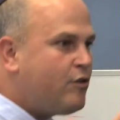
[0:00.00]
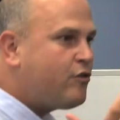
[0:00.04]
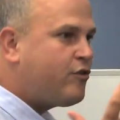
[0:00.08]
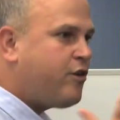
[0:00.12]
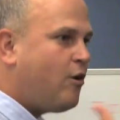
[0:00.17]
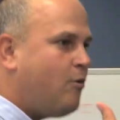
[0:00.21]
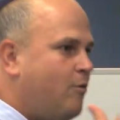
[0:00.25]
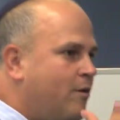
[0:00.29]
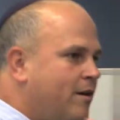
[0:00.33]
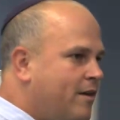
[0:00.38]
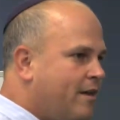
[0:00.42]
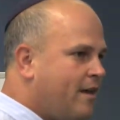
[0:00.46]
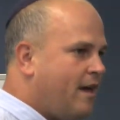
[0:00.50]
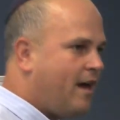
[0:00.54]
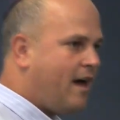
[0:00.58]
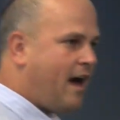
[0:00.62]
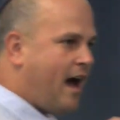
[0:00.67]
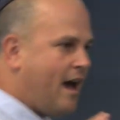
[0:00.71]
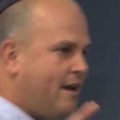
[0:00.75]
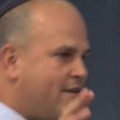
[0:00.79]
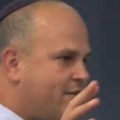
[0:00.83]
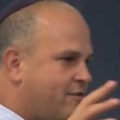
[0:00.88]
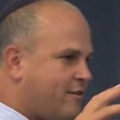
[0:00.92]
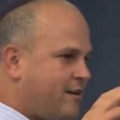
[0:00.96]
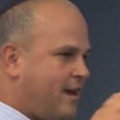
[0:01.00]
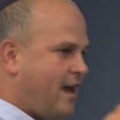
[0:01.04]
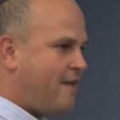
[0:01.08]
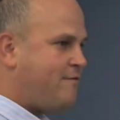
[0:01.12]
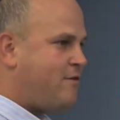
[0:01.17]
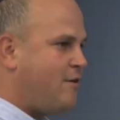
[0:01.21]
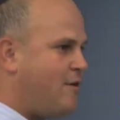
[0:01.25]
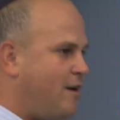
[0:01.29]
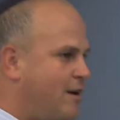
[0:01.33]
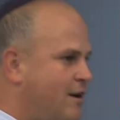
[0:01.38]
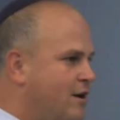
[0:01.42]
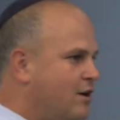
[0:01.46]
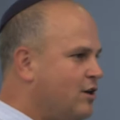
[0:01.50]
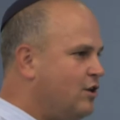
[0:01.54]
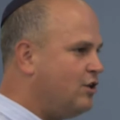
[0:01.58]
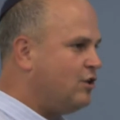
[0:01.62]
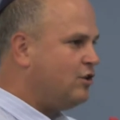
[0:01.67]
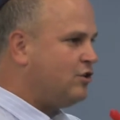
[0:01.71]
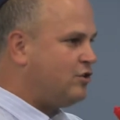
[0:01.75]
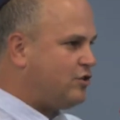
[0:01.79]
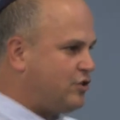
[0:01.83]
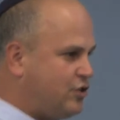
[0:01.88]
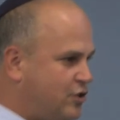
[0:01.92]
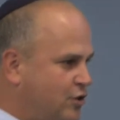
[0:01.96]
So I just gave you
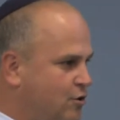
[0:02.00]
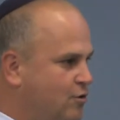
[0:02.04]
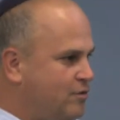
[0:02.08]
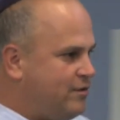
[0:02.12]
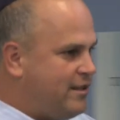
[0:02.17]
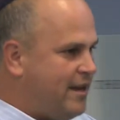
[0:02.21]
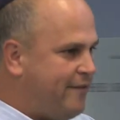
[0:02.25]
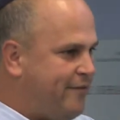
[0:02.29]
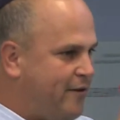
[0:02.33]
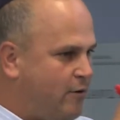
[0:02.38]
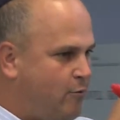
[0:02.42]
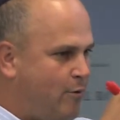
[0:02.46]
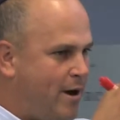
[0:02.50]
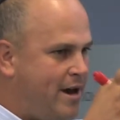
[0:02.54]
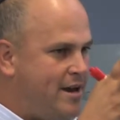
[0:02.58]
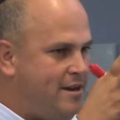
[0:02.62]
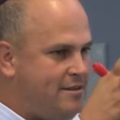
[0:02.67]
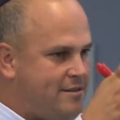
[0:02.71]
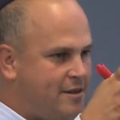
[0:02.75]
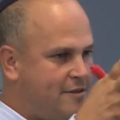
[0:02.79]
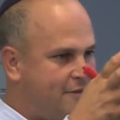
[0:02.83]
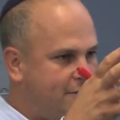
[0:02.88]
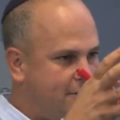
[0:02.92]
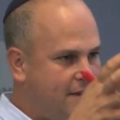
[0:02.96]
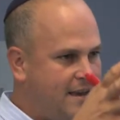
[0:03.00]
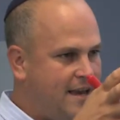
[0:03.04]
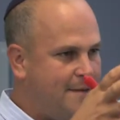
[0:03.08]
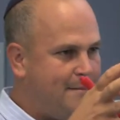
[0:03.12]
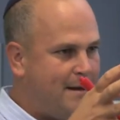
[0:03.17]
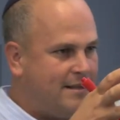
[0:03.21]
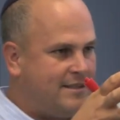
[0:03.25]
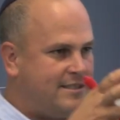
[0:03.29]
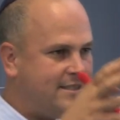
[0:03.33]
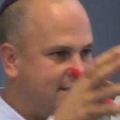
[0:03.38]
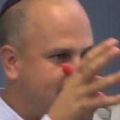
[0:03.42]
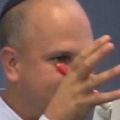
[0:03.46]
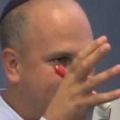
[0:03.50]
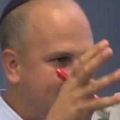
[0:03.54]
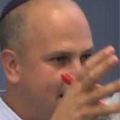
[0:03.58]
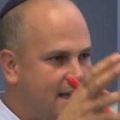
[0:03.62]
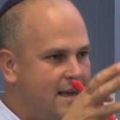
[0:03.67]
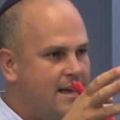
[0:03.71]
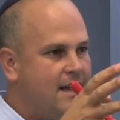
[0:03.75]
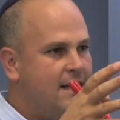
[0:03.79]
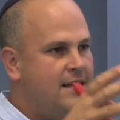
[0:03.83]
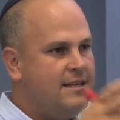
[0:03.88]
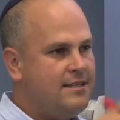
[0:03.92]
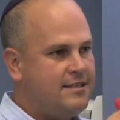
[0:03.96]
two different ways to think about
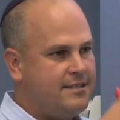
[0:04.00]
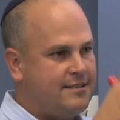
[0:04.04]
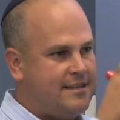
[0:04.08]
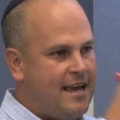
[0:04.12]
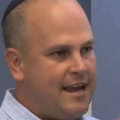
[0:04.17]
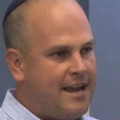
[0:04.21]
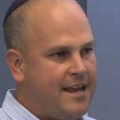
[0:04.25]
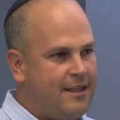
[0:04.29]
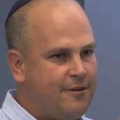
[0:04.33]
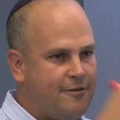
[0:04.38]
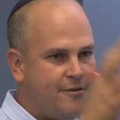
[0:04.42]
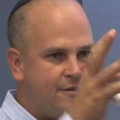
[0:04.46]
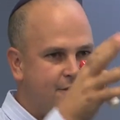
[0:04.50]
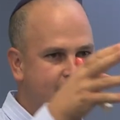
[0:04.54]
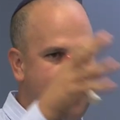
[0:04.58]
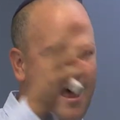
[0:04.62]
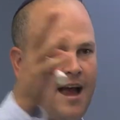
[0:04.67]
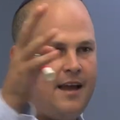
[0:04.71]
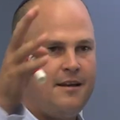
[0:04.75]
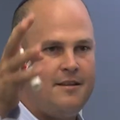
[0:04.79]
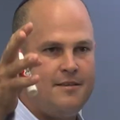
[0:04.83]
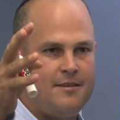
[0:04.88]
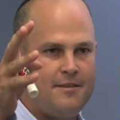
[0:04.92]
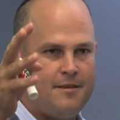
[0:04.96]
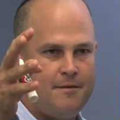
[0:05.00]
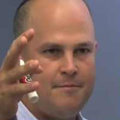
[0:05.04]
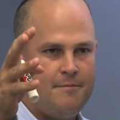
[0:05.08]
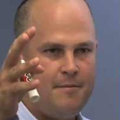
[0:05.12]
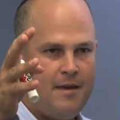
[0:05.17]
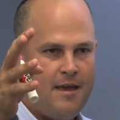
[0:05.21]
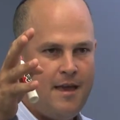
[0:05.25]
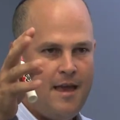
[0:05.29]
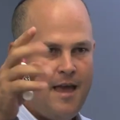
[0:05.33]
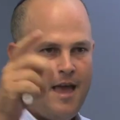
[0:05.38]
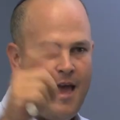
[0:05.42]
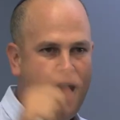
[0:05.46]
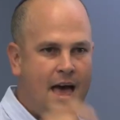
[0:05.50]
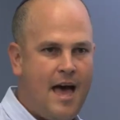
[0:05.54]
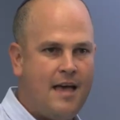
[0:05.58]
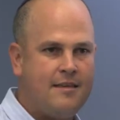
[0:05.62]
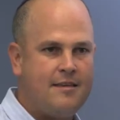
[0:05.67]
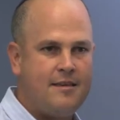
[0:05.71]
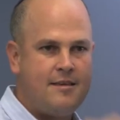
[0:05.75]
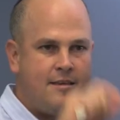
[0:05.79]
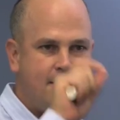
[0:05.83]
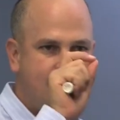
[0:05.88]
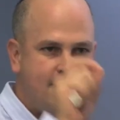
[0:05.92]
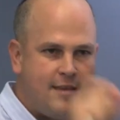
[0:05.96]
secular Zionism as
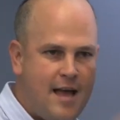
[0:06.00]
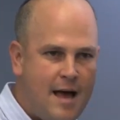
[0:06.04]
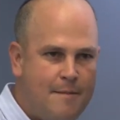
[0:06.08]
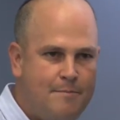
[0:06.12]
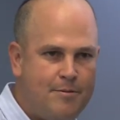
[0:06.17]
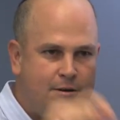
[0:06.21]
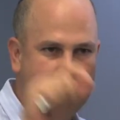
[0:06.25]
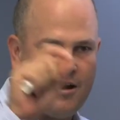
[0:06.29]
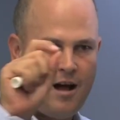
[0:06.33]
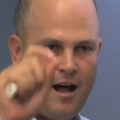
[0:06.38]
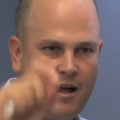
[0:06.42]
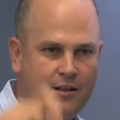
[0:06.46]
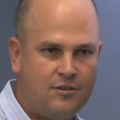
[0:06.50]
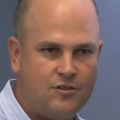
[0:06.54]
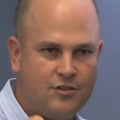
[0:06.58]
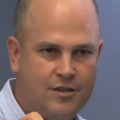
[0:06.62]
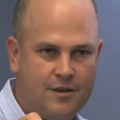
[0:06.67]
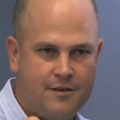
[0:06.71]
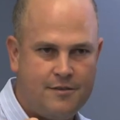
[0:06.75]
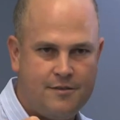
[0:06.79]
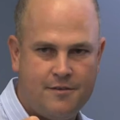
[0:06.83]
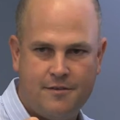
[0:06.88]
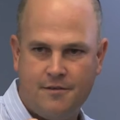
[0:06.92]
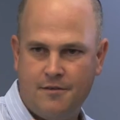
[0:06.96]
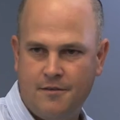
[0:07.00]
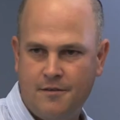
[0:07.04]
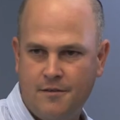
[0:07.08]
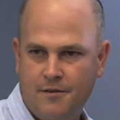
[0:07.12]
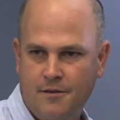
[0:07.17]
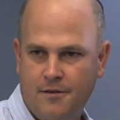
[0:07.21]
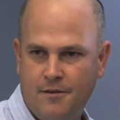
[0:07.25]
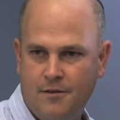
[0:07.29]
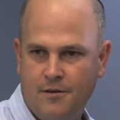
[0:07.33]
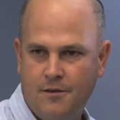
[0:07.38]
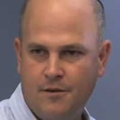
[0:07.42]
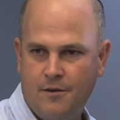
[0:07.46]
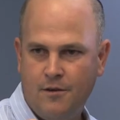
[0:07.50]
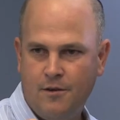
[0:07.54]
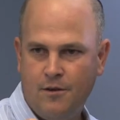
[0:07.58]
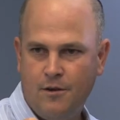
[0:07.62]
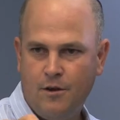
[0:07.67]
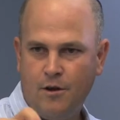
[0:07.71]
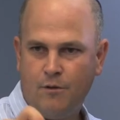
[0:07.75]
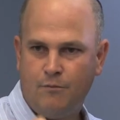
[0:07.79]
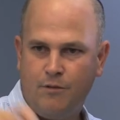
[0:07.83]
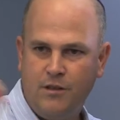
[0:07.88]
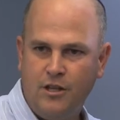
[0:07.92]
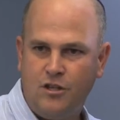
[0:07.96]
subconscious
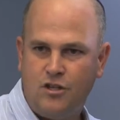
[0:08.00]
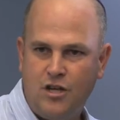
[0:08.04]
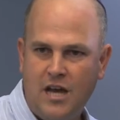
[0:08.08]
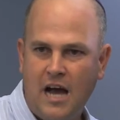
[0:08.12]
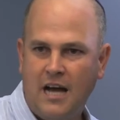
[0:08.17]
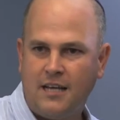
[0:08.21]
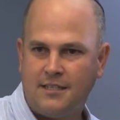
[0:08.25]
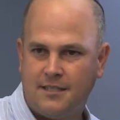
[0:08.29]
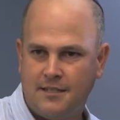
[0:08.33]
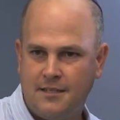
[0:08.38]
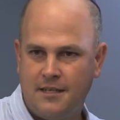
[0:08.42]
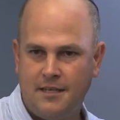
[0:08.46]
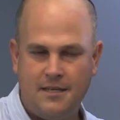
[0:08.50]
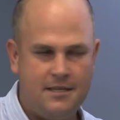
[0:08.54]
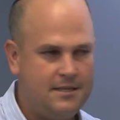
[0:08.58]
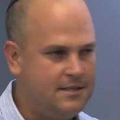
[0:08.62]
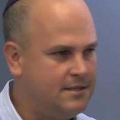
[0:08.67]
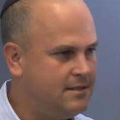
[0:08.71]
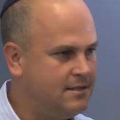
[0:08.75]
religiosity,